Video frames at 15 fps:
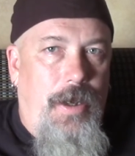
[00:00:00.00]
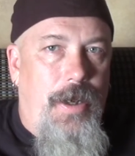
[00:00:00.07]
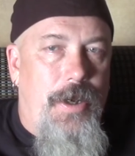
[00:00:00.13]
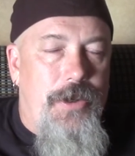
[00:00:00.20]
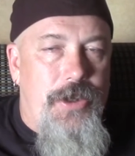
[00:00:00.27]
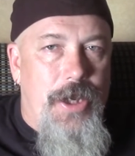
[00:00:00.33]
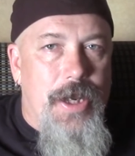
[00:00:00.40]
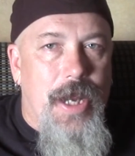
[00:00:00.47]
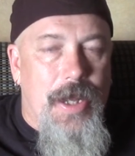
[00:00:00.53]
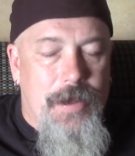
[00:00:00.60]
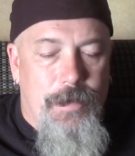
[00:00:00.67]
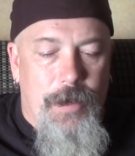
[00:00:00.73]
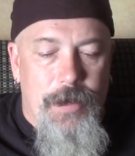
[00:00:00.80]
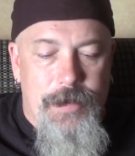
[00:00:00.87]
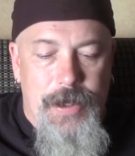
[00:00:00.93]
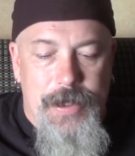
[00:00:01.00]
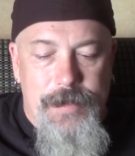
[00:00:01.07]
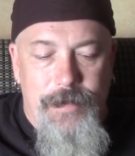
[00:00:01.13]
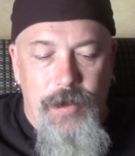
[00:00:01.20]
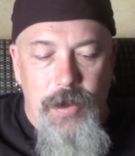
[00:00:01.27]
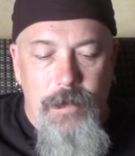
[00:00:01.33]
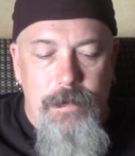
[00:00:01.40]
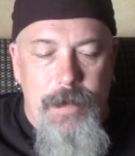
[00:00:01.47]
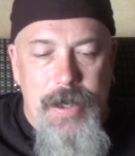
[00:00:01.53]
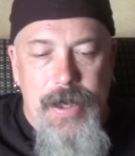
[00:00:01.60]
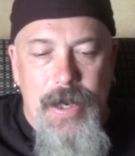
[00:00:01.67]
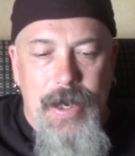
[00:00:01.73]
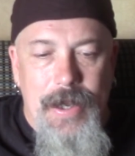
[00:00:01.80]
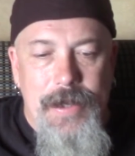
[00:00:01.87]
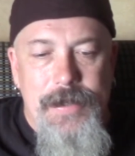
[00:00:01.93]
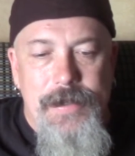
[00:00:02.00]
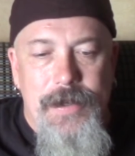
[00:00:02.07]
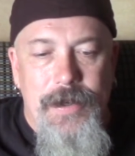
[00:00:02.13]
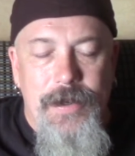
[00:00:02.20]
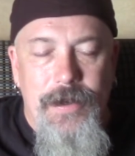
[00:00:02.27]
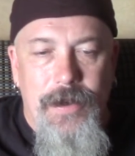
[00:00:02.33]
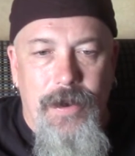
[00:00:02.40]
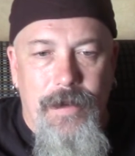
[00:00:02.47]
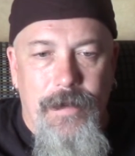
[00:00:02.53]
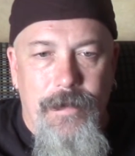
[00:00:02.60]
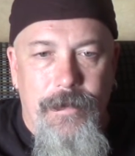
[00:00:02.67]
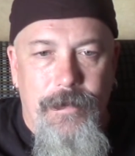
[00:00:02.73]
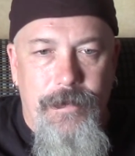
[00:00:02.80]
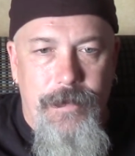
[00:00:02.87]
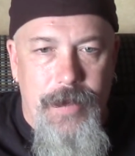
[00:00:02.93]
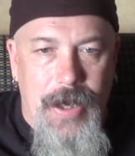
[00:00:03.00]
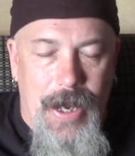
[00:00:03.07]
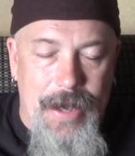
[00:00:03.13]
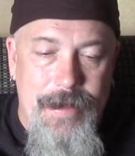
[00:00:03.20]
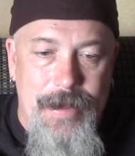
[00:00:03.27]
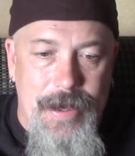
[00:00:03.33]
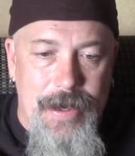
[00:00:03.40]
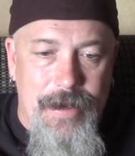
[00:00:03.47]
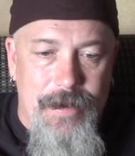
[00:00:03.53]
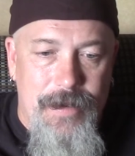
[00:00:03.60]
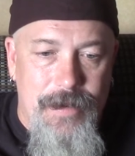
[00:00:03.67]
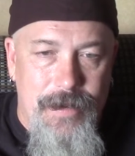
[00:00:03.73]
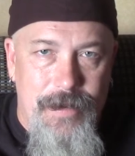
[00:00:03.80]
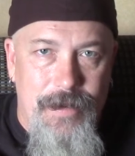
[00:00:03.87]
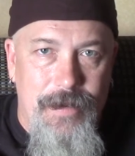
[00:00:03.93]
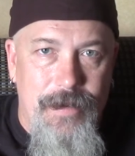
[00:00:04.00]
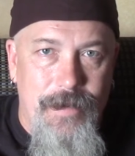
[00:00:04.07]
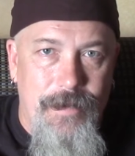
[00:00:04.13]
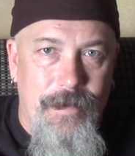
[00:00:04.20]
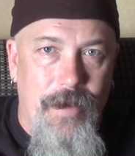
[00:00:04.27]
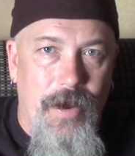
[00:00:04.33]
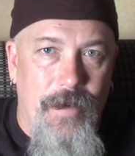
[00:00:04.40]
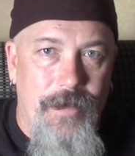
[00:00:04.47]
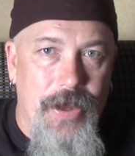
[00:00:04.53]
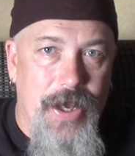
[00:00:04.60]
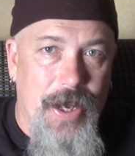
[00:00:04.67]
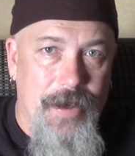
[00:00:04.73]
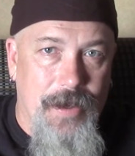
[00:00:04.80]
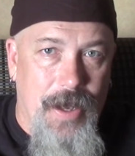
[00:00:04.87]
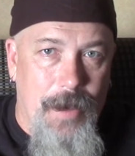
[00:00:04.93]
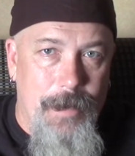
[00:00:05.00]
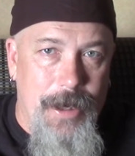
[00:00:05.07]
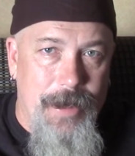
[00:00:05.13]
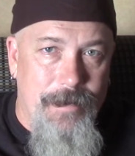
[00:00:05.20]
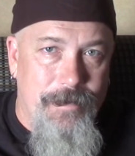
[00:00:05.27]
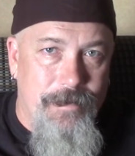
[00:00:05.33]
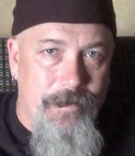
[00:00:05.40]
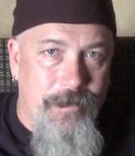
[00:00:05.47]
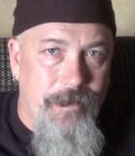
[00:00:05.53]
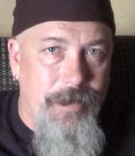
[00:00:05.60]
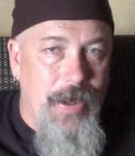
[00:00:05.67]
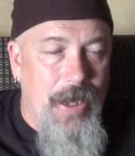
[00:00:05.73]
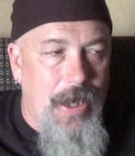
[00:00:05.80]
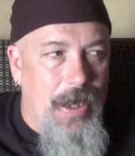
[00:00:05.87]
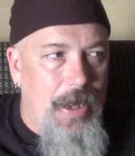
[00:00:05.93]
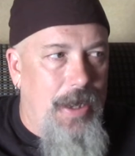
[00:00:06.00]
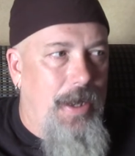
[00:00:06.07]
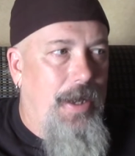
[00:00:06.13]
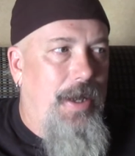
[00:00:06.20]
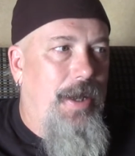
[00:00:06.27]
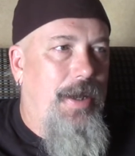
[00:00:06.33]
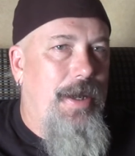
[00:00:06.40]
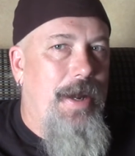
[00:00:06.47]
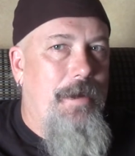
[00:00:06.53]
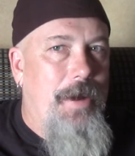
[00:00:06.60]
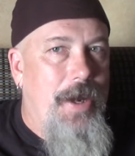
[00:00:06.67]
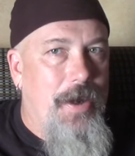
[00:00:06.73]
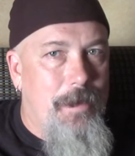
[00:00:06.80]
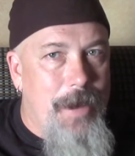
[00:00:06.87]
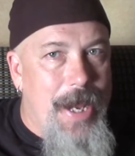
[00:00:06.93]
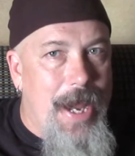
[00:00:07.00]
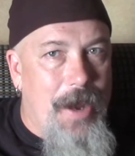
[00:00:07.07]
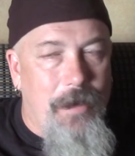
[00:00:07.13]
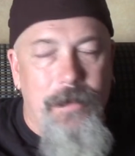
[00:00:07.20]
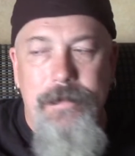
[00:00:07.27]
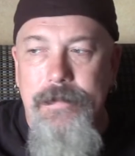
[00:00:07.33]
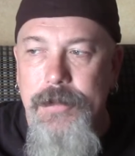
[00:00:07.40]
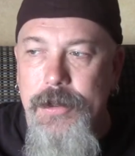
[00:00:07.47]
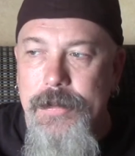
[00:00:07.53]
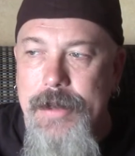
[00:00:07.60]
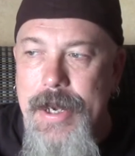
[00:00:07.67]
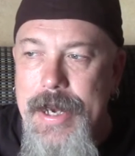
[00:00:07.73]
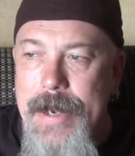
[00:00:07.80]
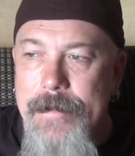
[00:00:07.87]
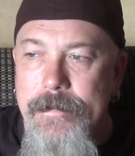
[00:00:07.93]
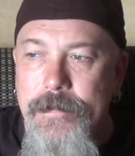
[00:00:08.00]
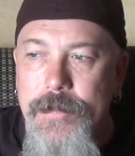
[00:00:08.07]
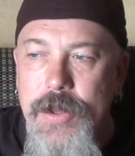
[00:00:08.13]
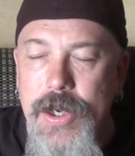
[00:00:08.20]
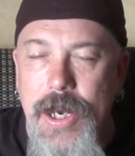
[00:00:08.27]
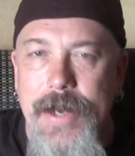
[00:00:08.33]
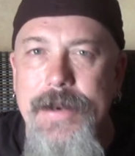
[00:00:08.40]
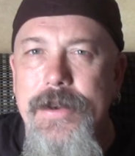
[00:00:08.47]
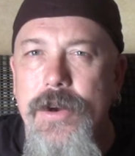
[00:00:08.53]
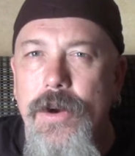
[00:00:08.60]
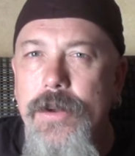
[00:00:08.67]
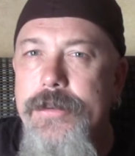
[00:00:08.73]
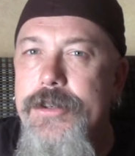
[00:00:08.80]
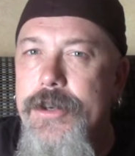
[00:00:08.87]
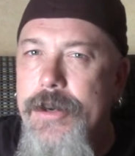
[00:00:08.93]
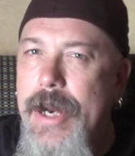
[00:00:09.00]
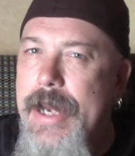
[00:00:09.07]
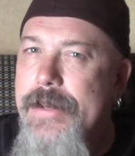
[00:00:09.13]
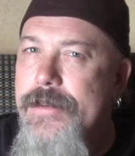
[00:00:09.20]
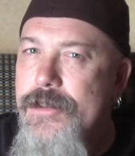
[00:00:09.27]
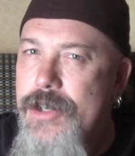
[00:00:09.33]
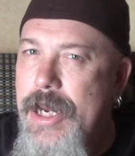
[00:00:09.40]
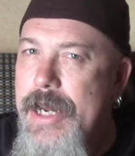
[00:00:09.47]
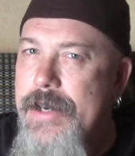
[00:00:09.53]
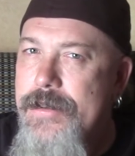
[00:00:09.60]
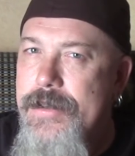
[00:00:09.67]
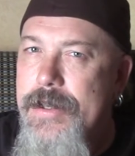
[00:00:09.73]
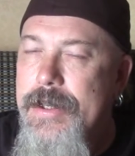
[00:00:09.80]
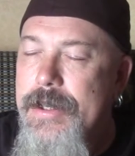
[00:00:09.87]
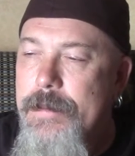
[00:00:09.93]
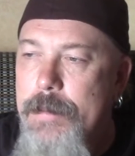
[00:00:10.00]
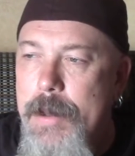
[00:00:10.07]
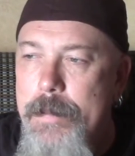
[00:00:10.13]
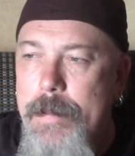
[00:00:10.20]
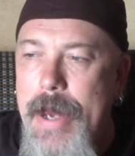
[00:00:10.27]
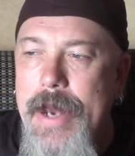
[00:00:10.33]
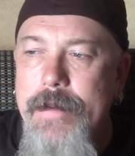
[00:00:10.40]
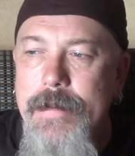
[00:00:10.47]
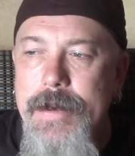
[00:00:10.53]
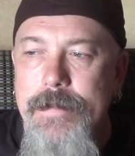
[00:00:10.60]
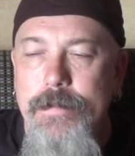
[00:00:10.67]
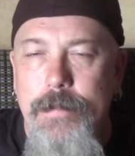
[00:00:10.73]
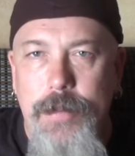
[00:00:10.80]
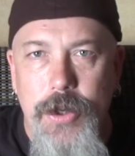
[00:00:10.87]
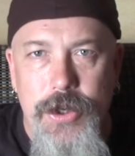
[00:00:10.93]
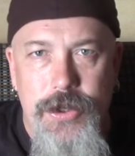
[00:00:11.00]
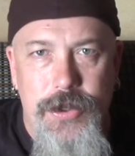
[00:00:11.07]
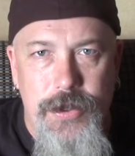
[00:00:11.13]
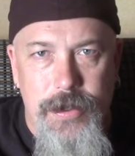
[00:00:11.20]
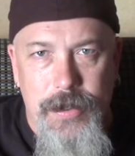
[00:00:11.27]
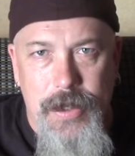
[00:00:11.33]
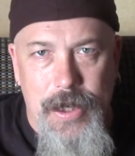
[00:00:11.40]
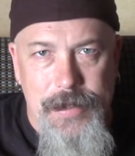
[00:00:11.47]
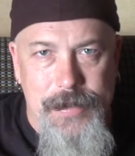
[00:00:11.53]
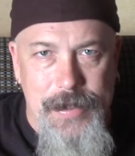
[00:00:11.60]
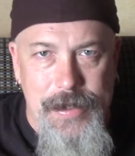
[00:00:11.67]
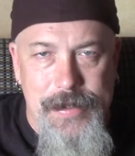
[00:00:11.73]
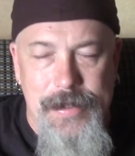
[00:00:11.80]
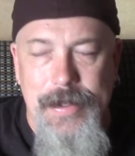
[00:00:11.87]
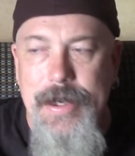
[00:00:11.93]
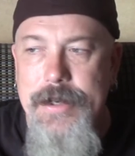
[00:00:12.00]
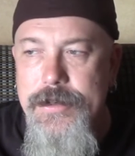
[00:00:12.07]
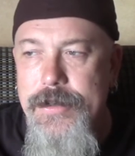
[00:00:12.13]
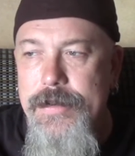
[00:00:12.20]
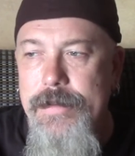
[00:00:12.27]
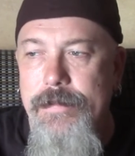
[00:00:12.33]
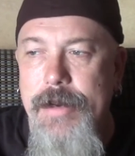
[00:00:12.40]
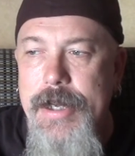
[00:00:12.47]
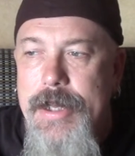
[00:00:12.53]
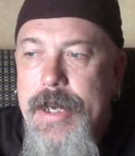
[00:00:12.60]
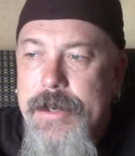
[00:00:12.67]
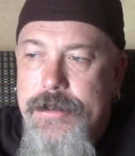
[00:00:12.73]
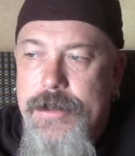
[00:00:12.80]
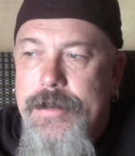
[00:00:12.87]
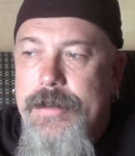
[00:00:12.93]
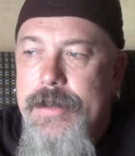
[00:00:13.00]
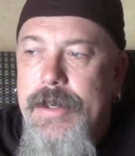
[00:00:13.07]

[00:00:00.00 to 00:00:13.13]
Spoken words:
She got the protest vote because, I think, of the gun lobby. Now hear me out, okay? Gun culture has changed a little bit. Back when Bush lost his re-election,